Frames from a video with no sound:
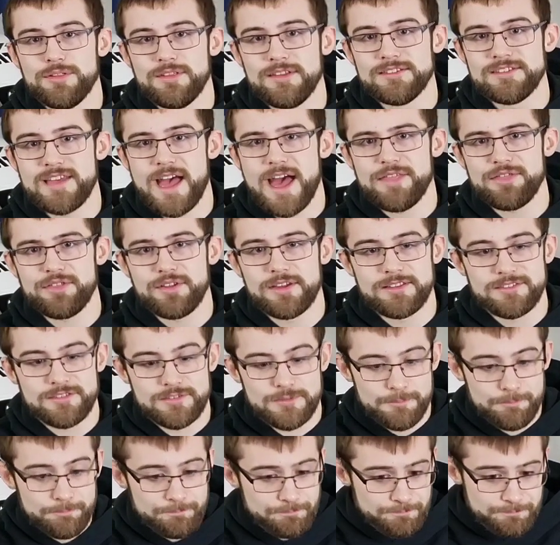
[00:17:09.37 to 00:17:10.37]
these athletes.
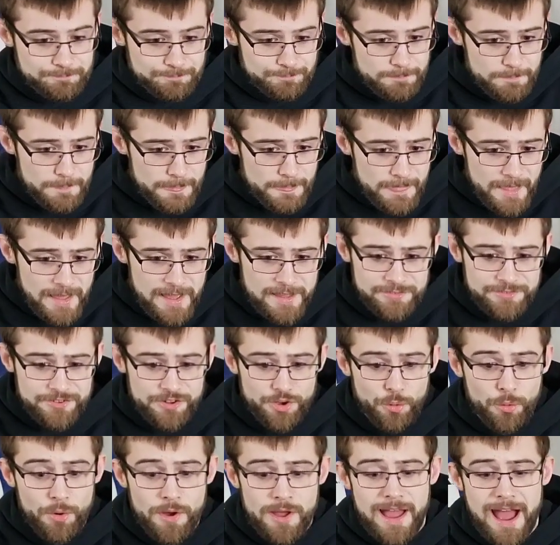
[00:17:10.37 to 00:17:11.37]
And
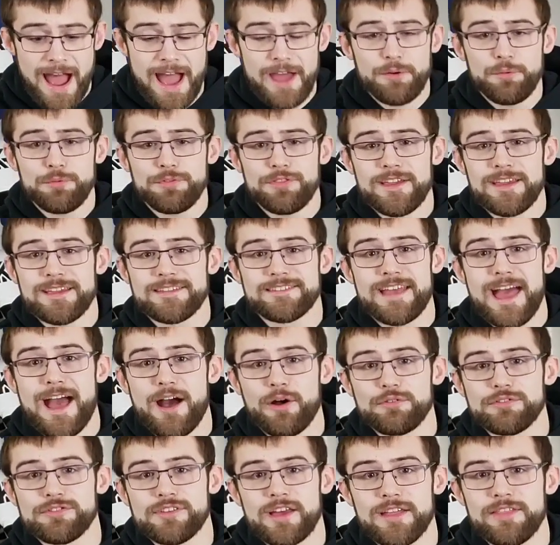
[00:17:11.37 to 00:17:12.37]
so I don't think it's
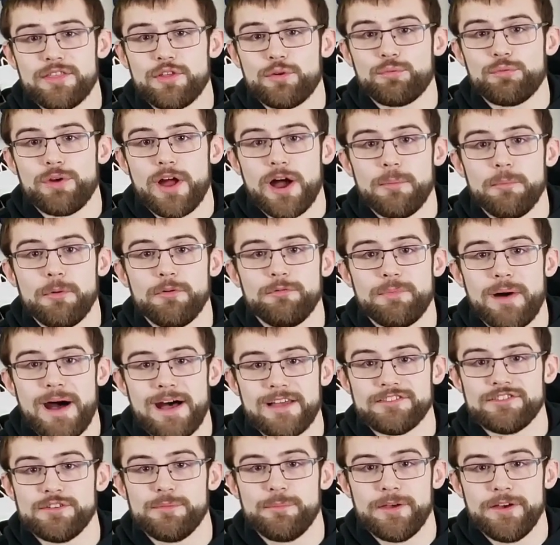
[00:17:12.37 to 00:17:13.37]
outside the realm of
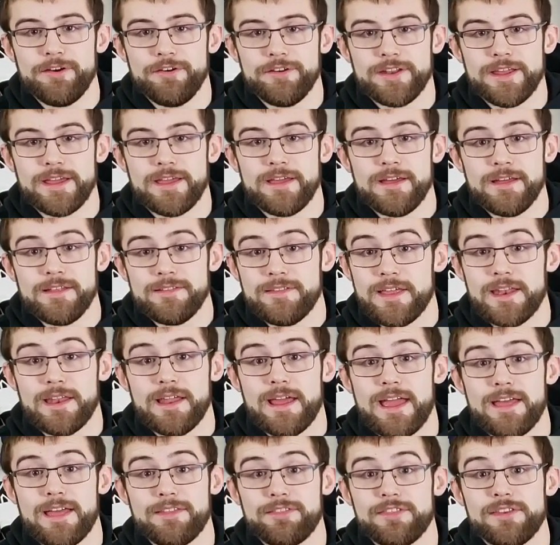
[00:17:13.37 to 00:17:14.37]
possibility that
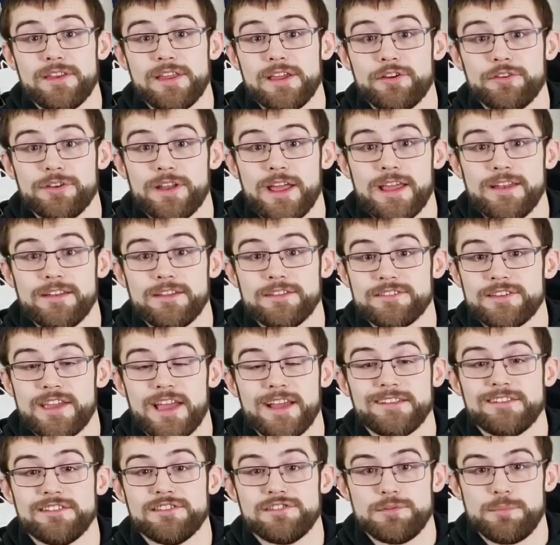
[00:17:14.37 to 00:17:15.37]
Anthony Hernandez
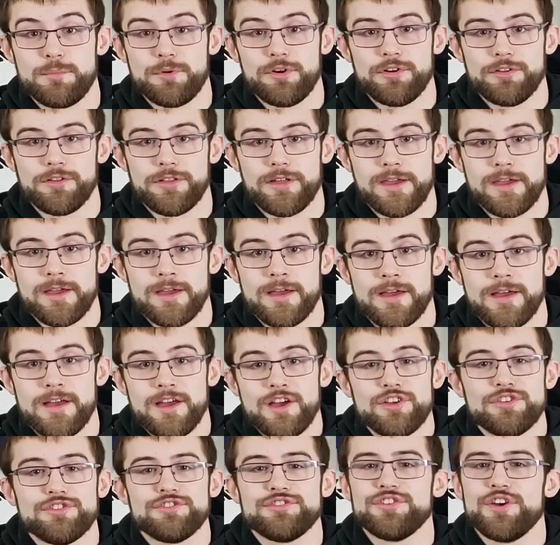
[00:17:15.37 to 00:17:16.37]
catches him early.
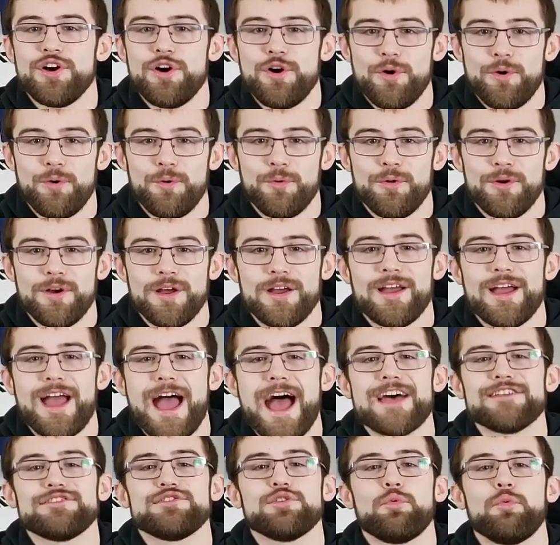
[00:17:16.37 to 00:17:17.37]
So
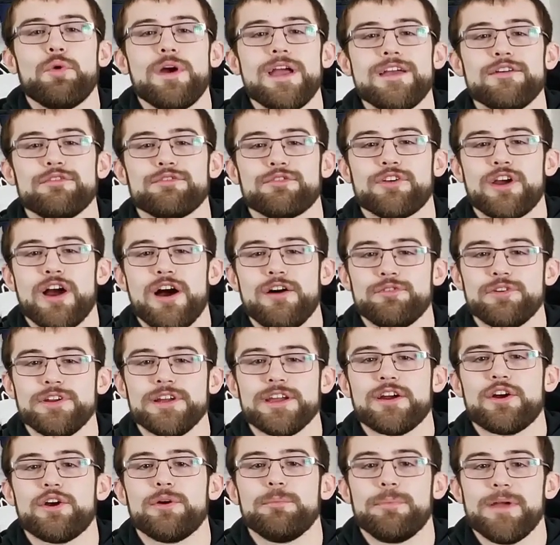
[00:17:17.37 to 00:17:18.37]
as a way of
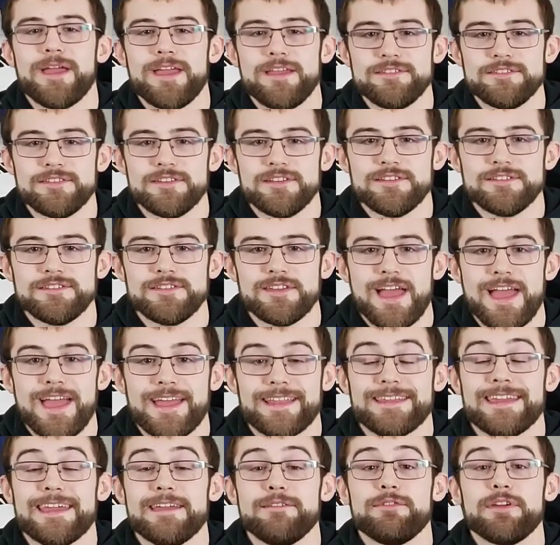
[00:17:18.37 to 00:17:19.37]
covering our bases
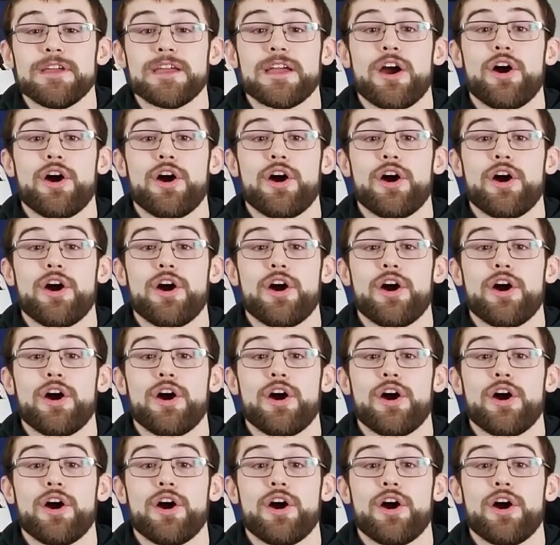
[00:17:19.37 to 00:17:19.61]
and giving